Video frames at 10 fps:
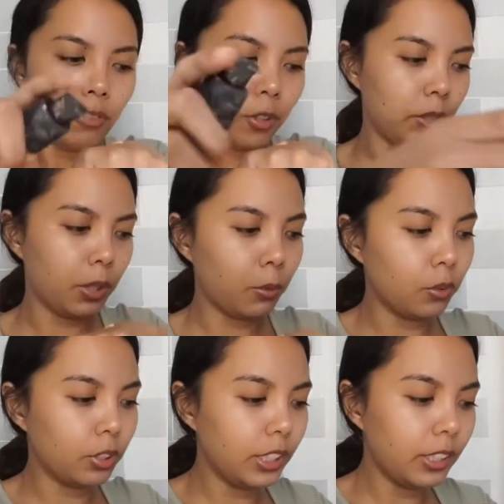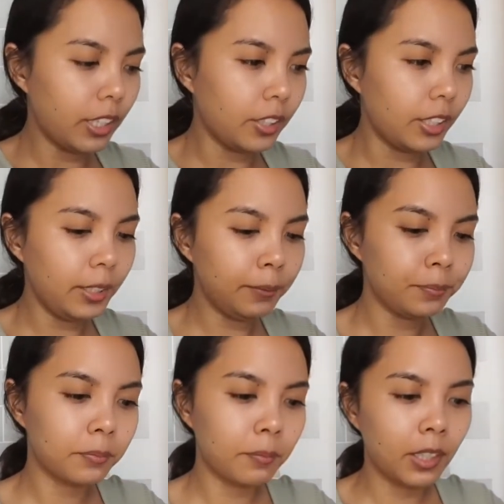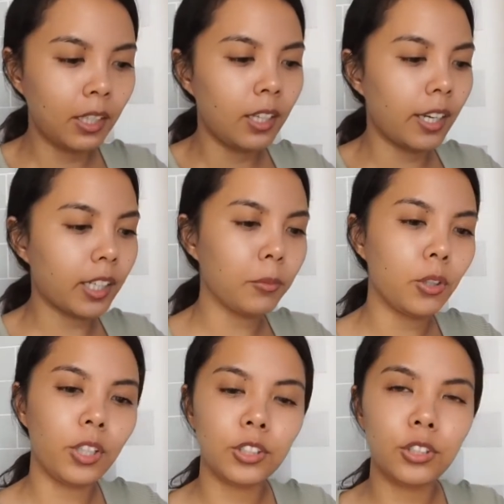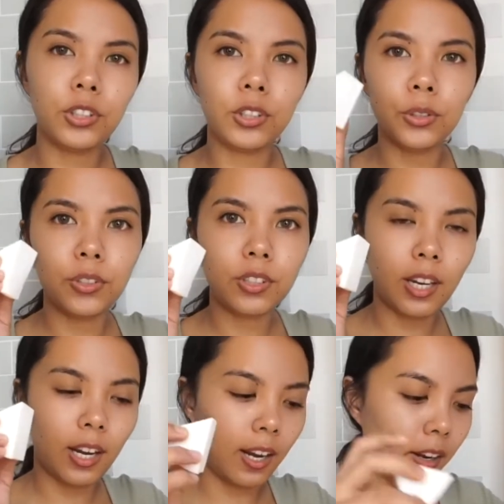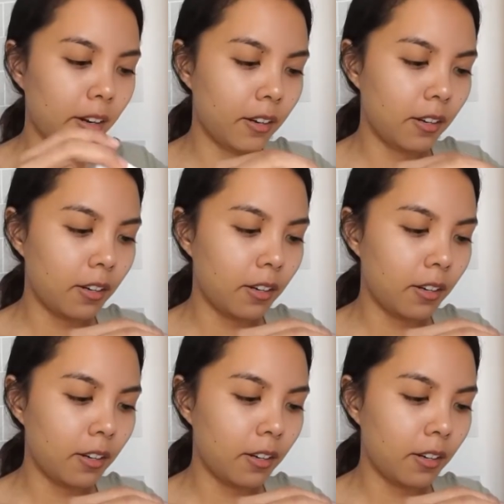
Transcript: from The Ordinary, and I'm going to use a